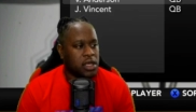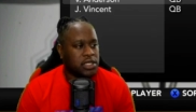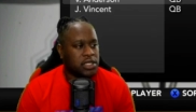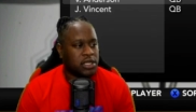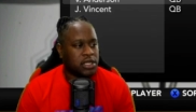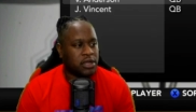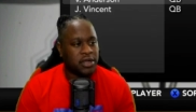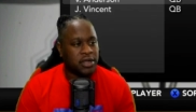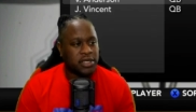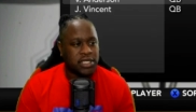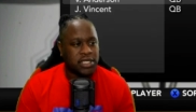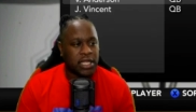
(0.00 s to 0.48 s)

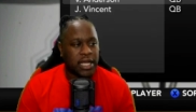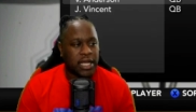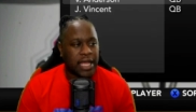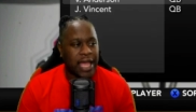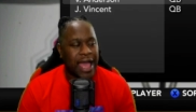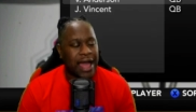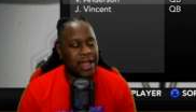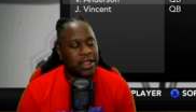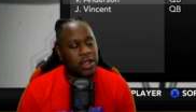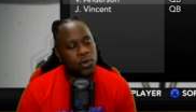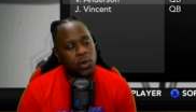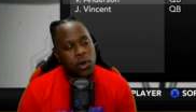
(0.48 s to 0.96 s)
So here's a look
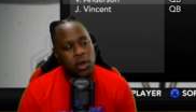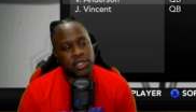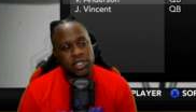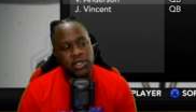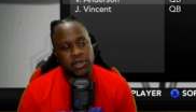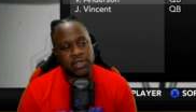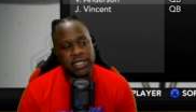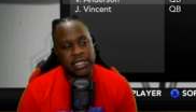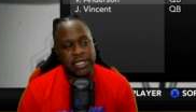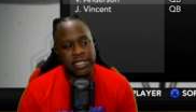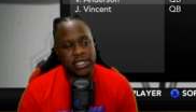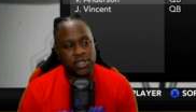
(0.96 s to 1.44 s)
at Allan
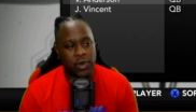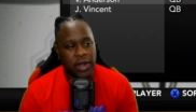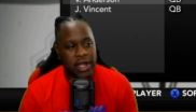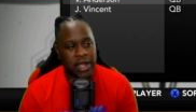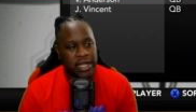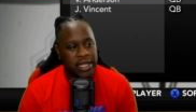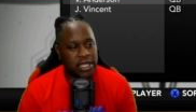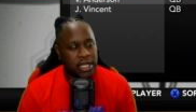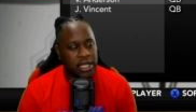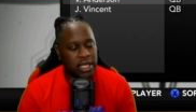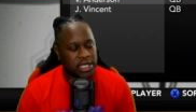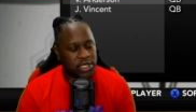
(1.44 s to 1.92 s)
Walters in his
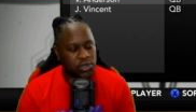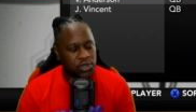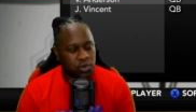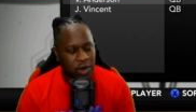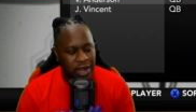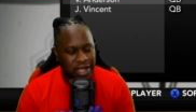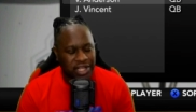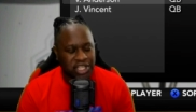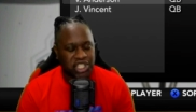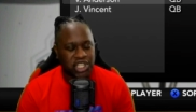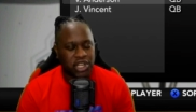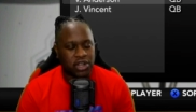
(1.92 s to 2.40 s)
red his
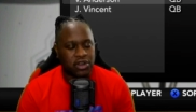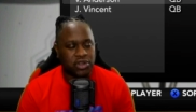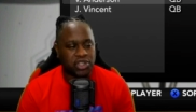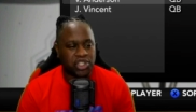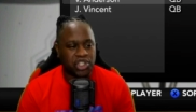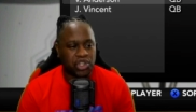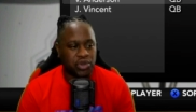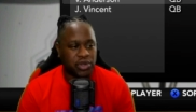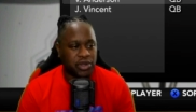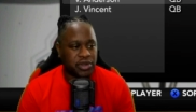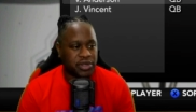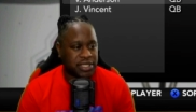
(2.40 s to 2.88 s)
red shirt
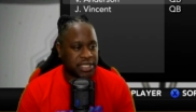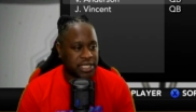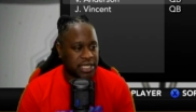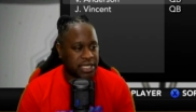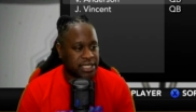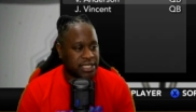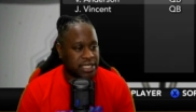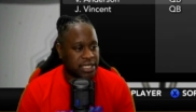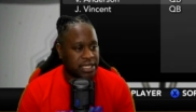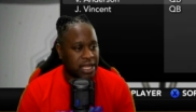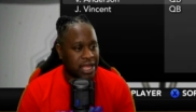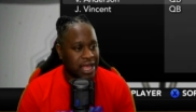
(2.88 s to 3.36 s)
junior
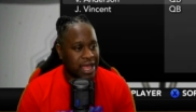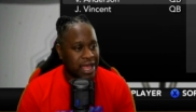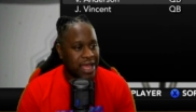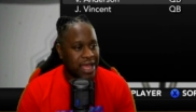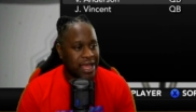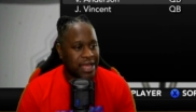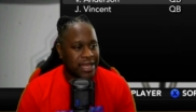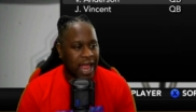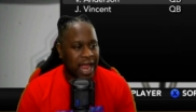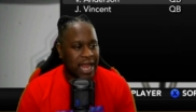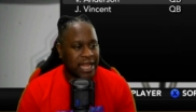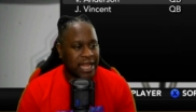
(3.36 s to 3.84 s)
season.
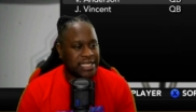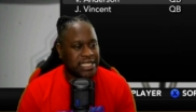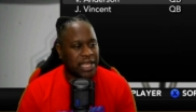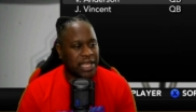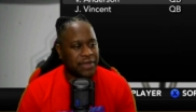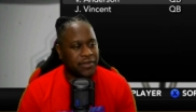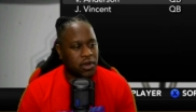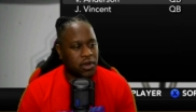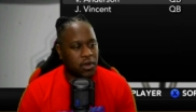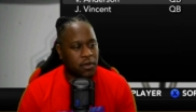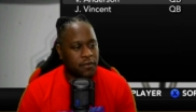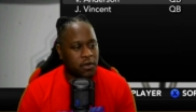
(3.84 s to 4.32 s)

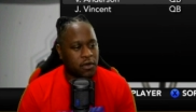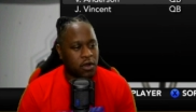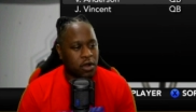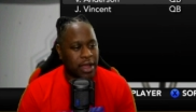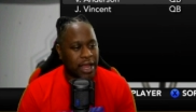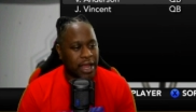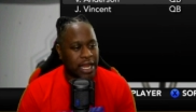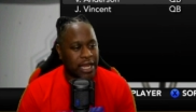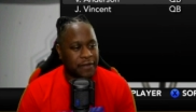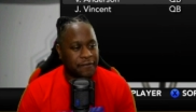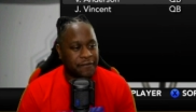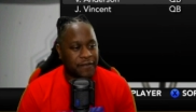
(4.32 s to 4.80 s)
97
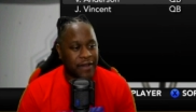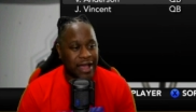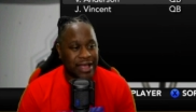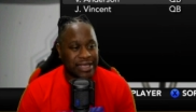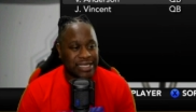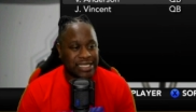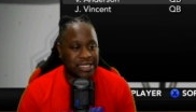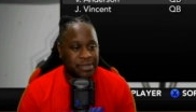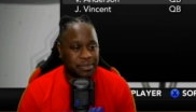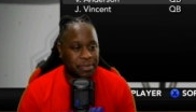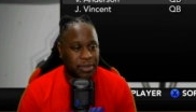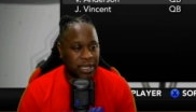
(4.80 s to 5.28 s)
overall,
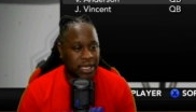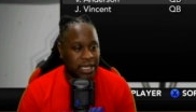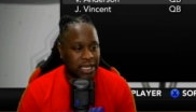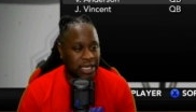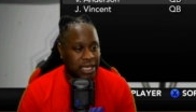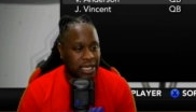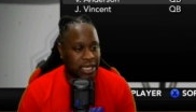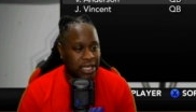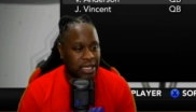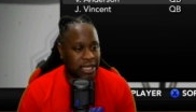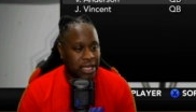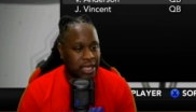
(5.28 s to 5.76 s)
85
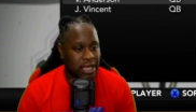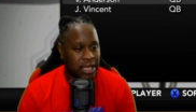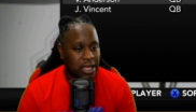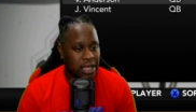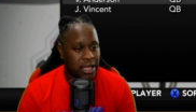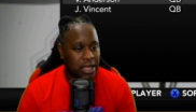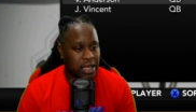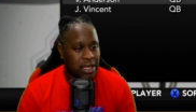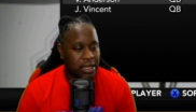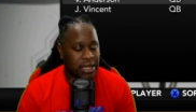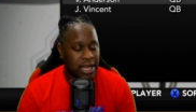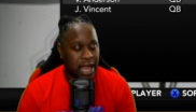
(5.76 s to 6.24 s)
speed,
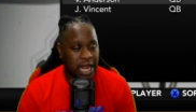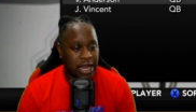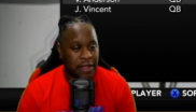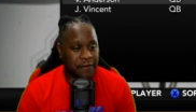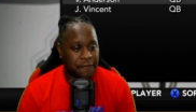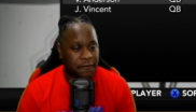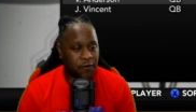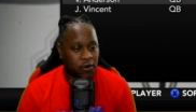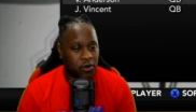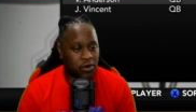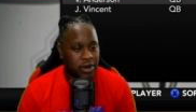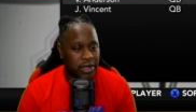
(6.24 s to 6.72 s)

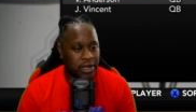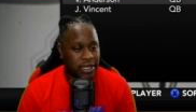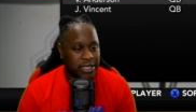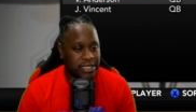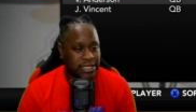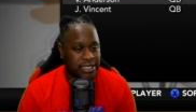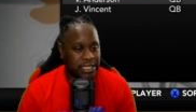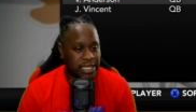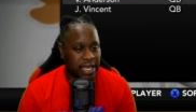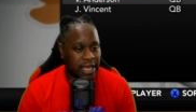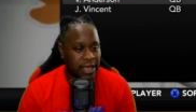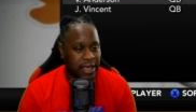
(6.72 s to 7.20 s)
94
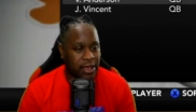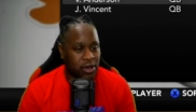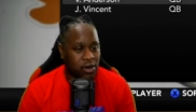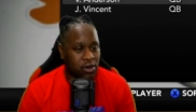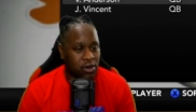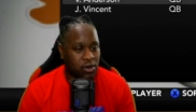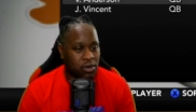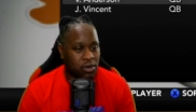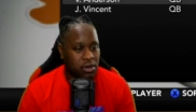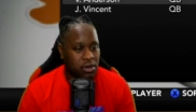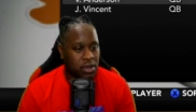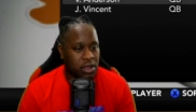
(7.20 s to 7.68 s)

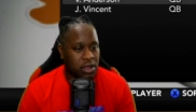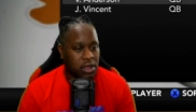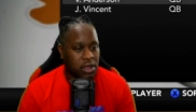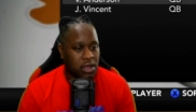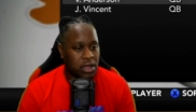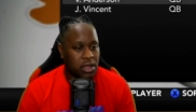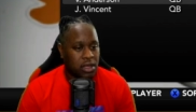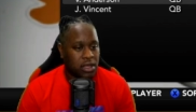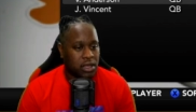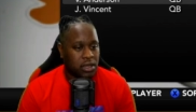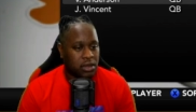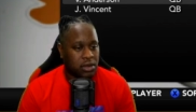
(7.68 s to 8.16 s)
excel.
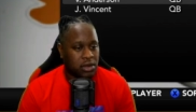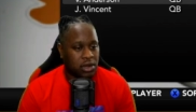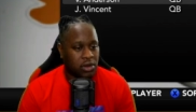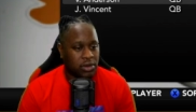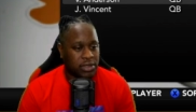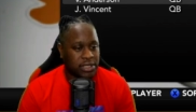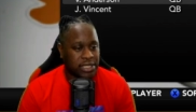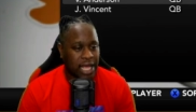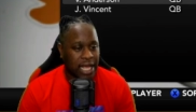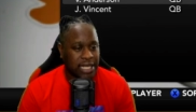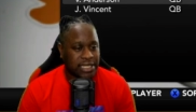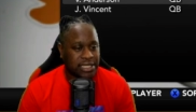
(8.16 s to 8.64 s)
You know,
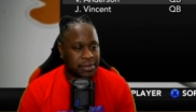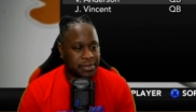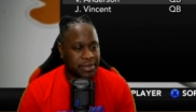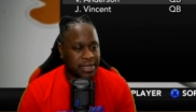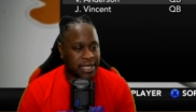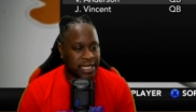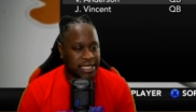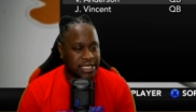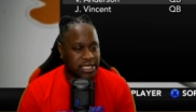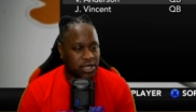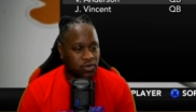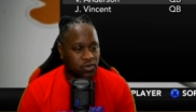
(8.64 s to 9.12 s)
he's got some
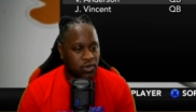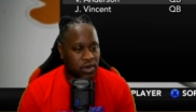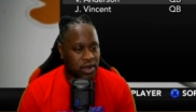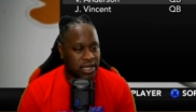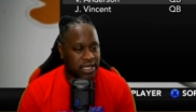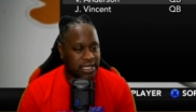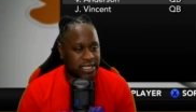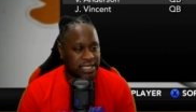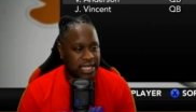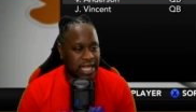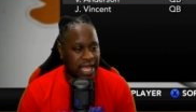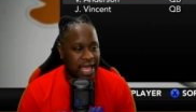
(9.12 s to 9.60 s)
decent
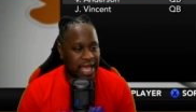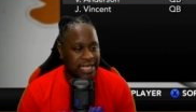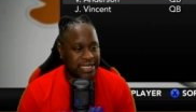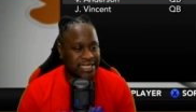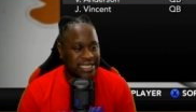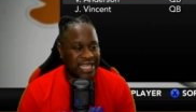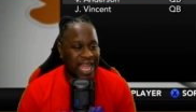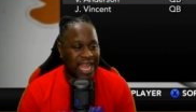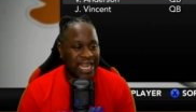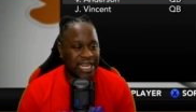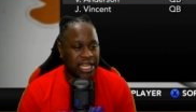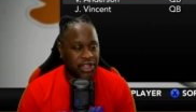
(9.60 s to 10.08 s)
running
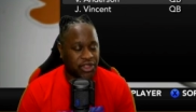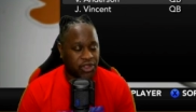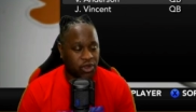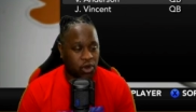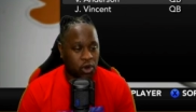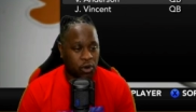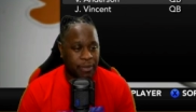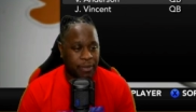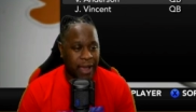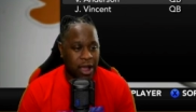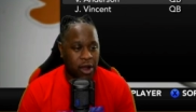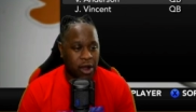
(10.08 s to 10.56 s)
stats, 90
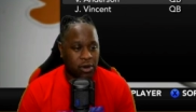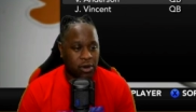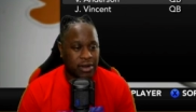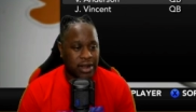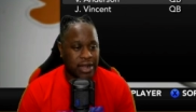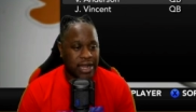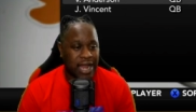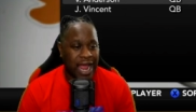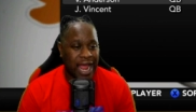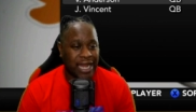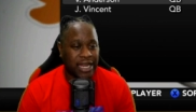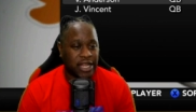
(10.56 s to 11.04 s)
throw power
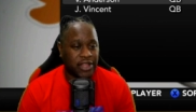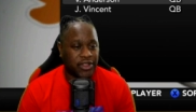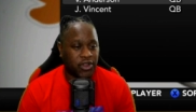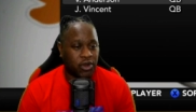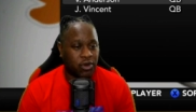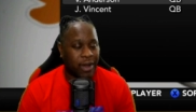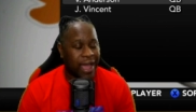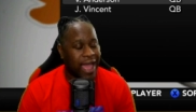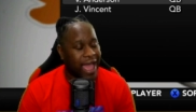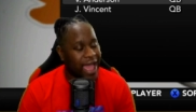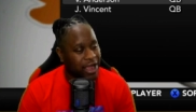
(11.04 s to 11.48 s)
to 90 throw